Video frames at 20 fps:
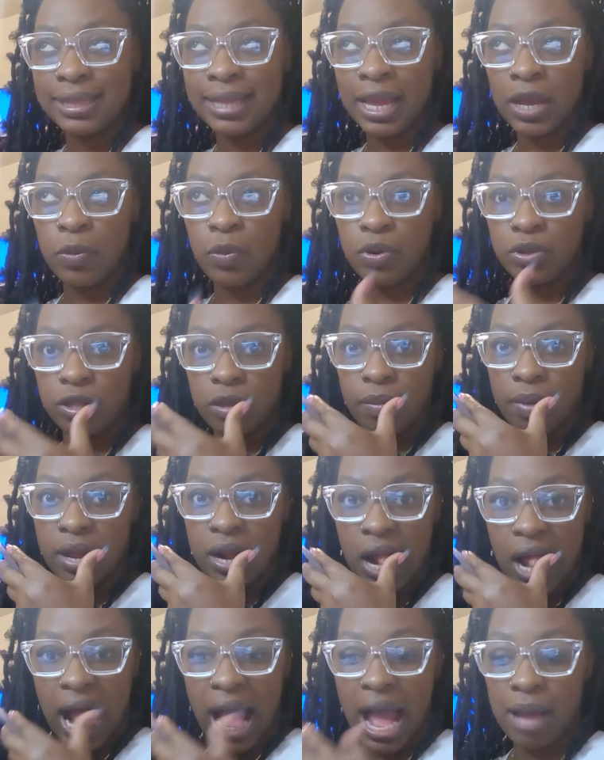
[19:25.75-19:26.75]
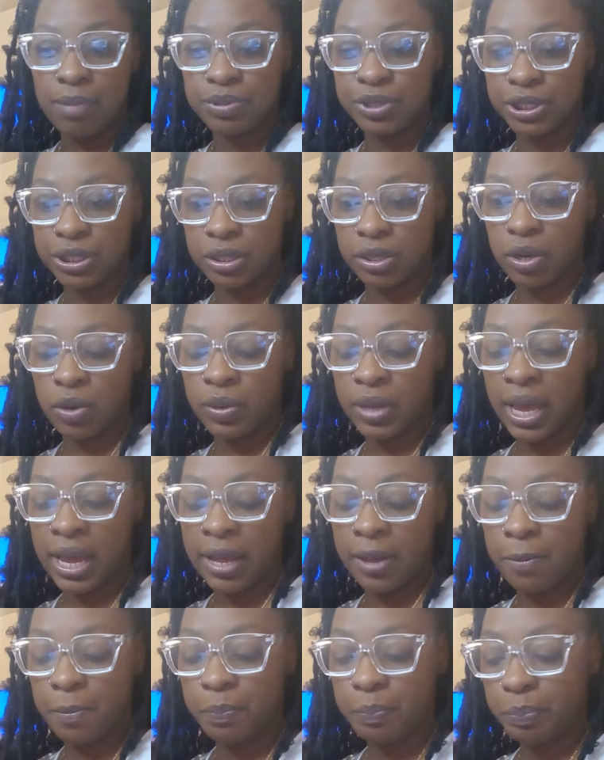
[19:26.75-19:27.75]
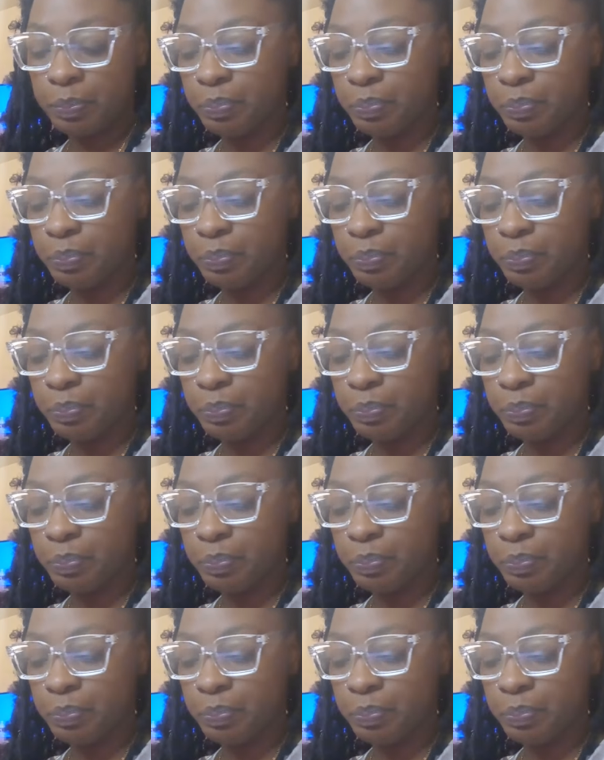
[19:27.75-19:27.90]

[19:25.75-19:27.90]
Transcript: they were the better option. Okay.